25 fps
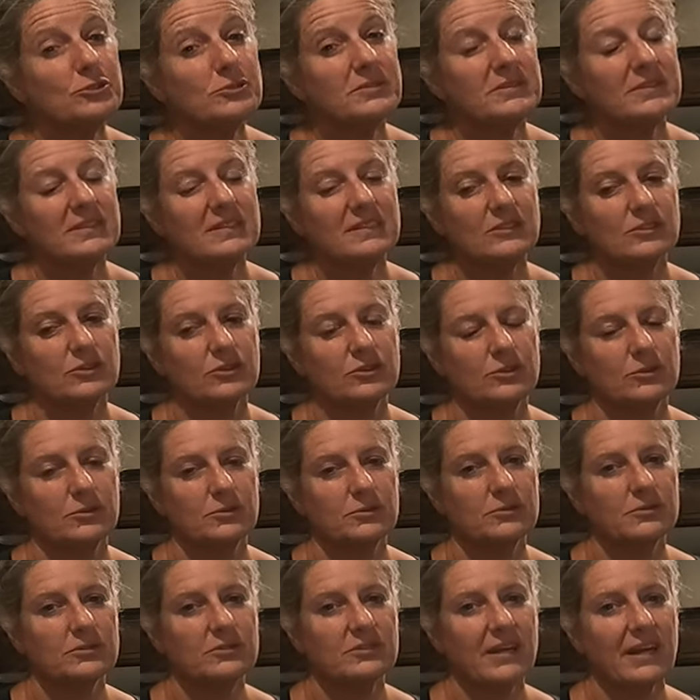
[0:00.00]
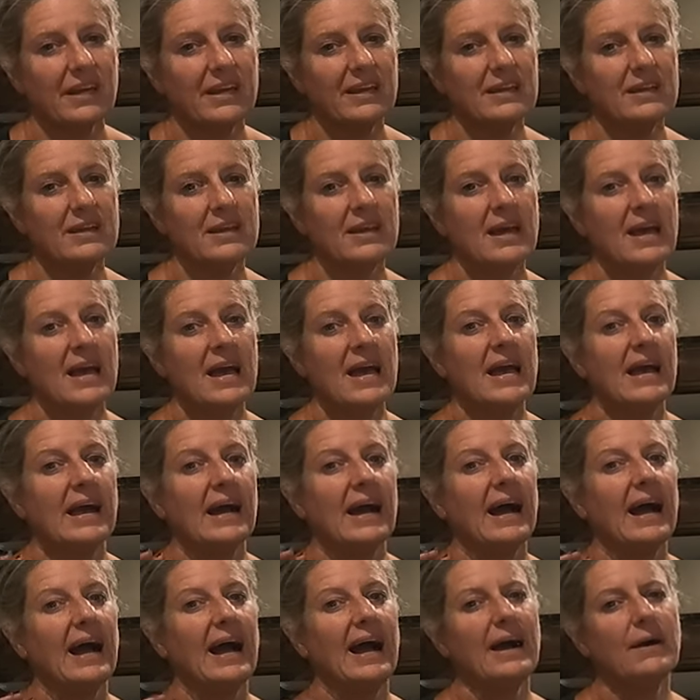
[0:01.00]
Two Cent Tuesday,
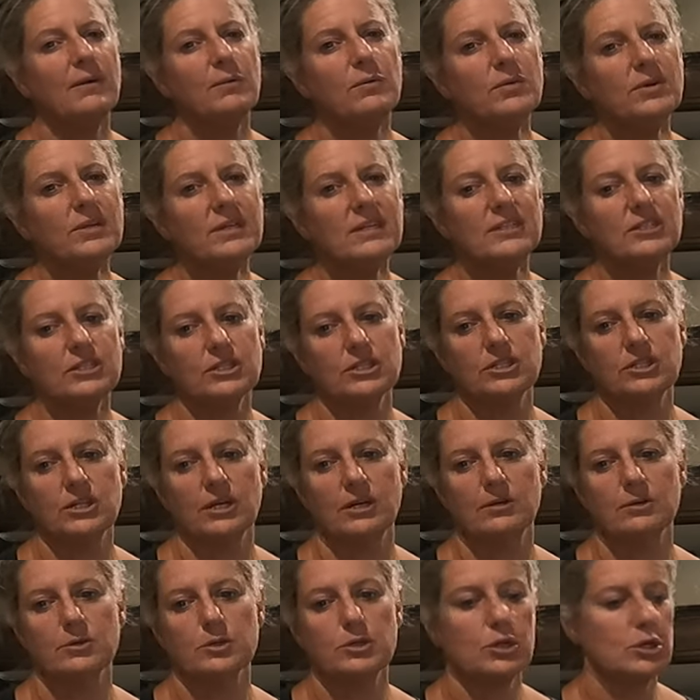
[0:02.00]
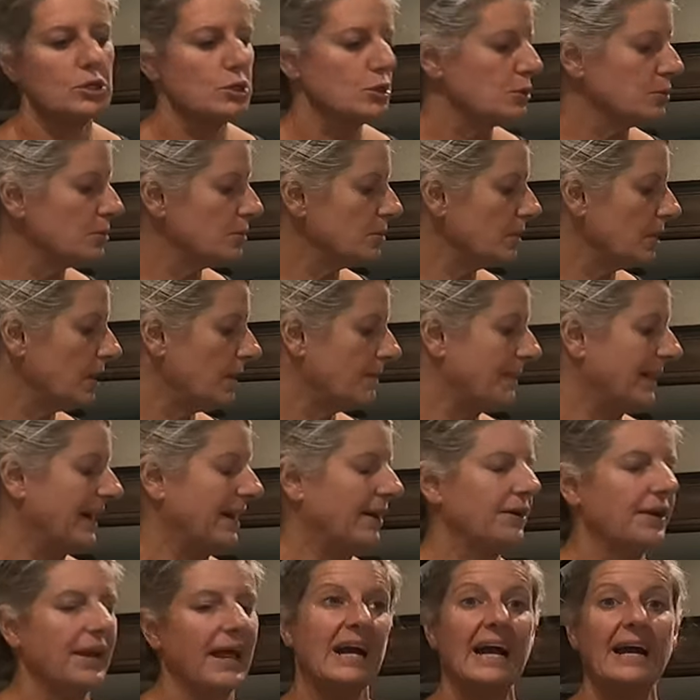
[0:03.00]
I wanted to talk to you
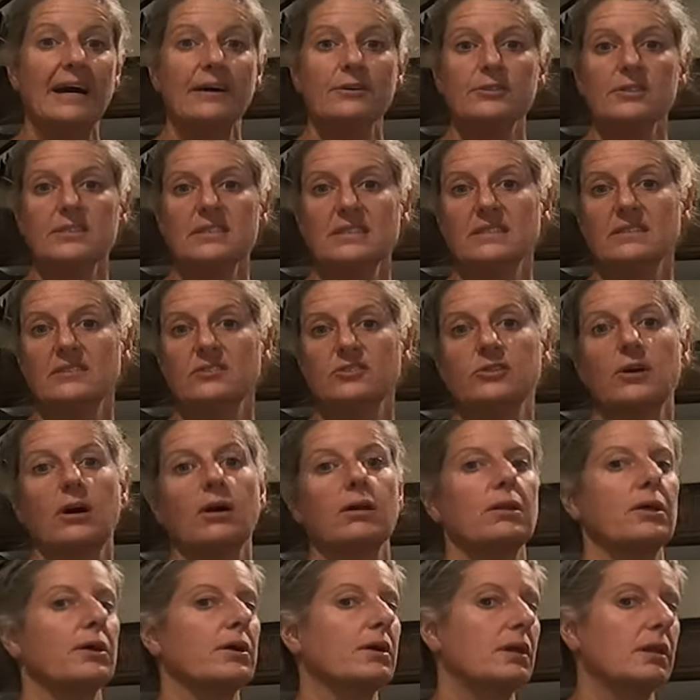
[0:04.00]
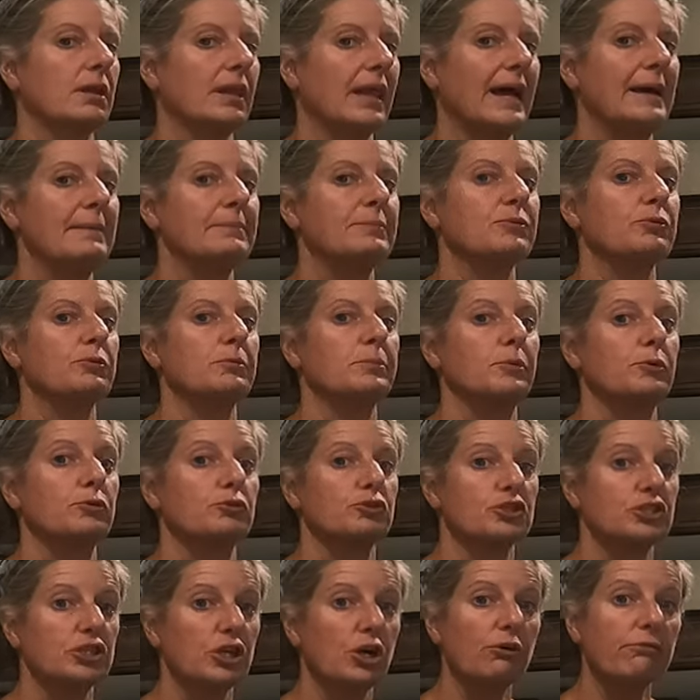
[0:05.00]
about how to install a
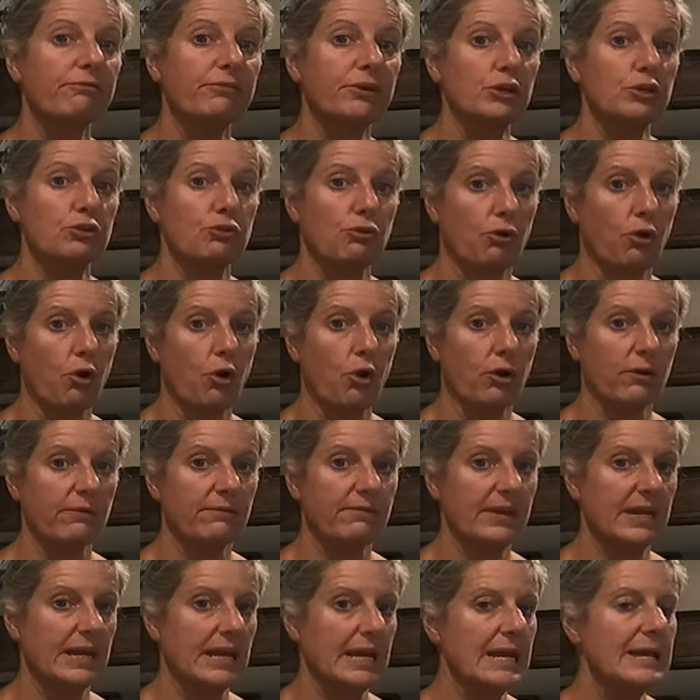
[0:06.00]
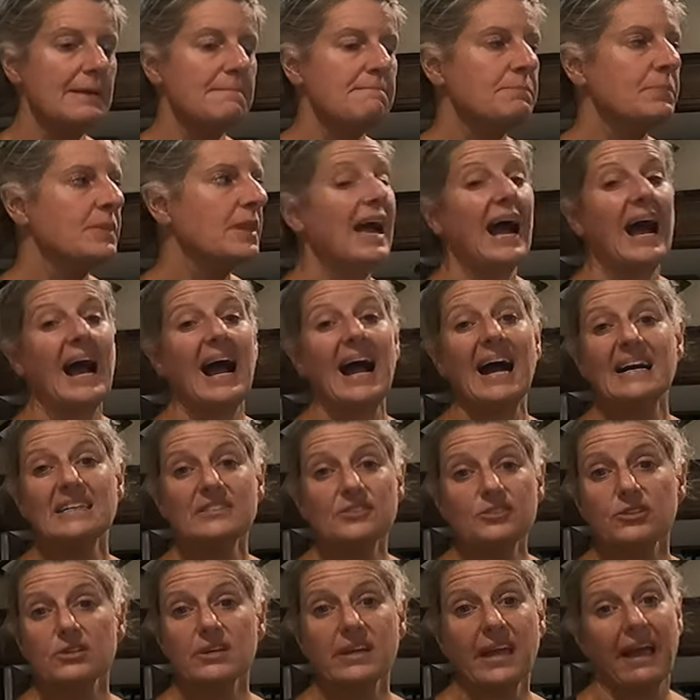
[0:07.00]
collapsible shelf in your RV.
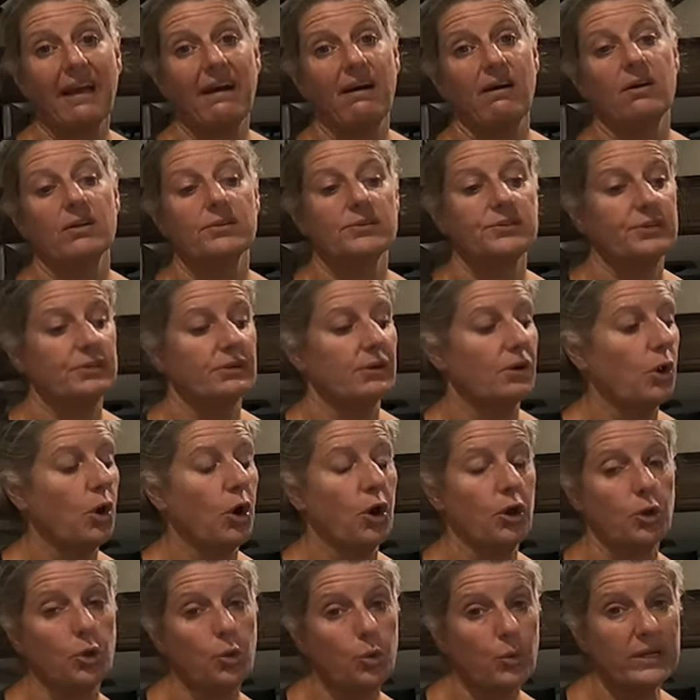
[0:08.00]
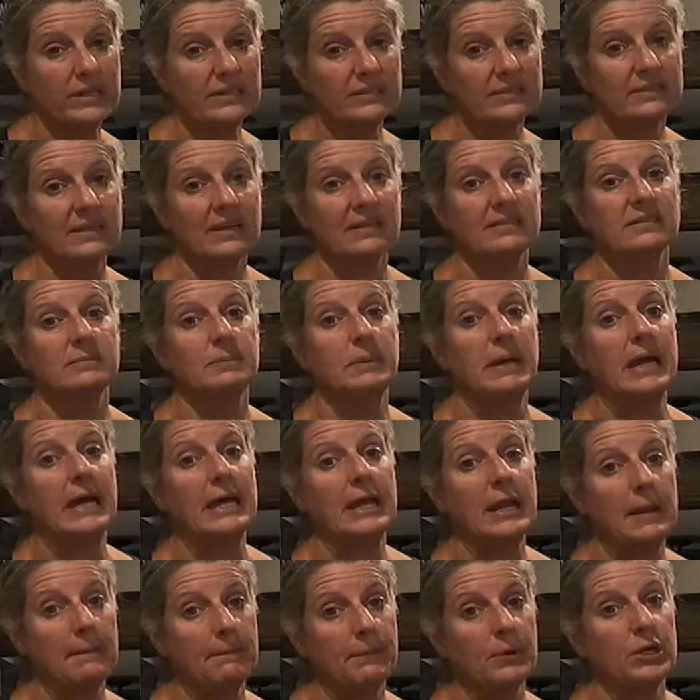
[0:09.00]
I took out our queen size
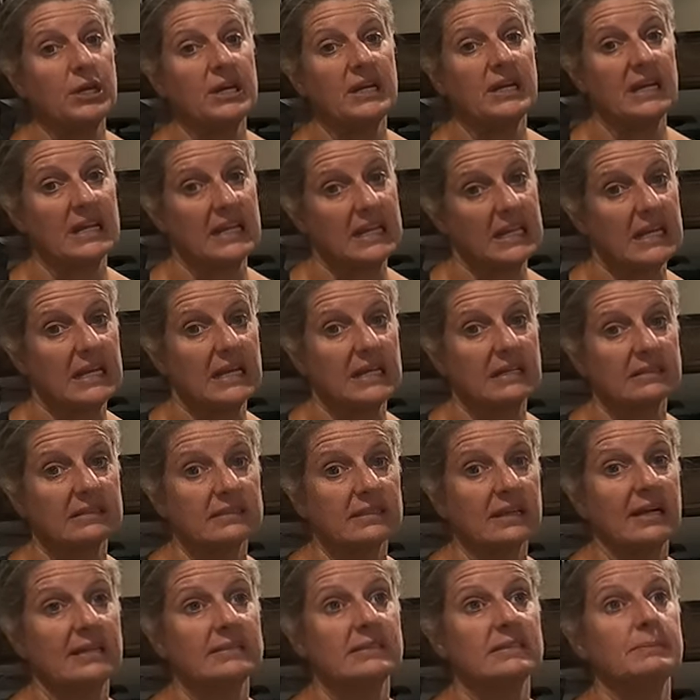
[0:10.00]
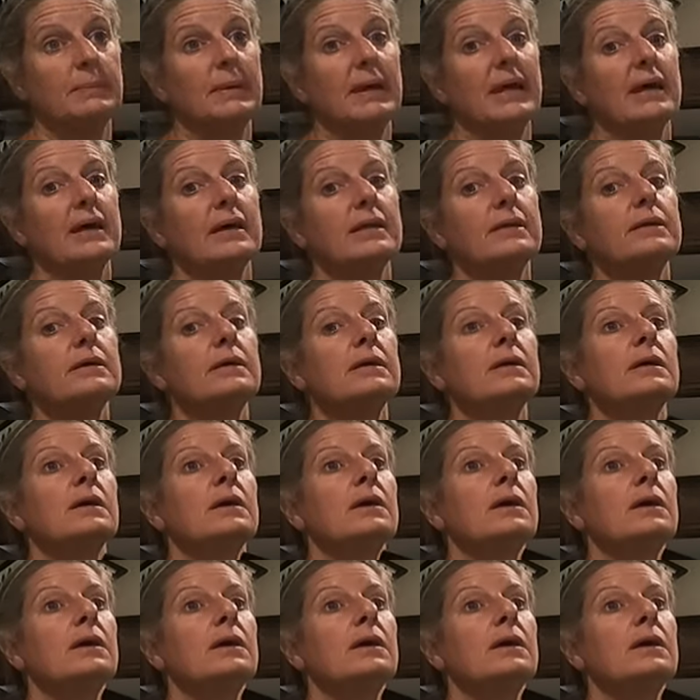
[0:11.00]
bed and put in a king size bed